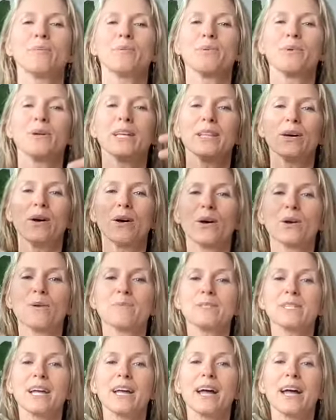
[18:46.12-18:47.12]
bring the
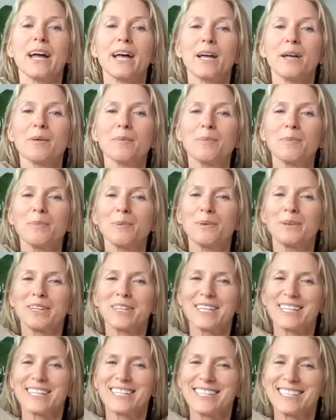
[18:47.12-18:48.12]
arms up,
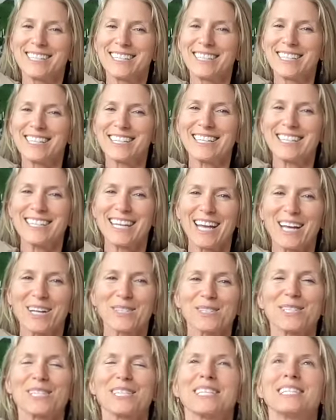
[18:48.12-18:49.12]

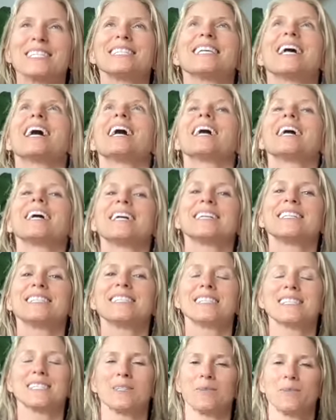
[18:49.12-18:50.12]
out to the
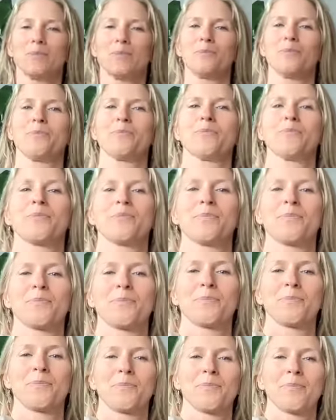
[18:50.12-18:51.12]
sides.
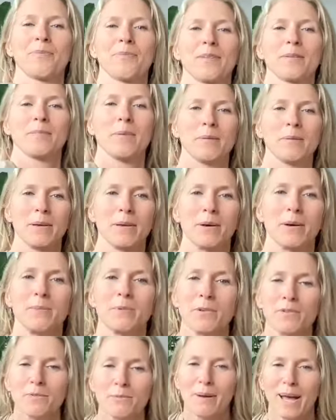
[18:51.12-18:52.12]
Maybe I'll
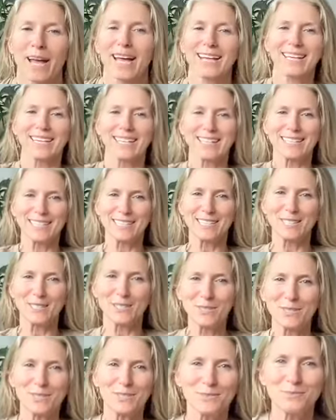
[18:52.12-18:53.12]
move back a
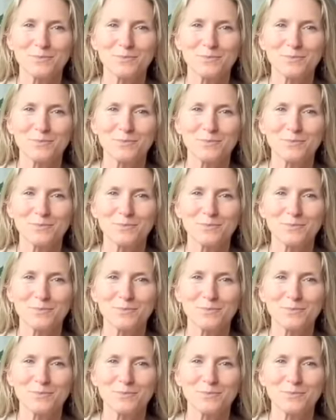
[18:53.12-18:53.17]
little.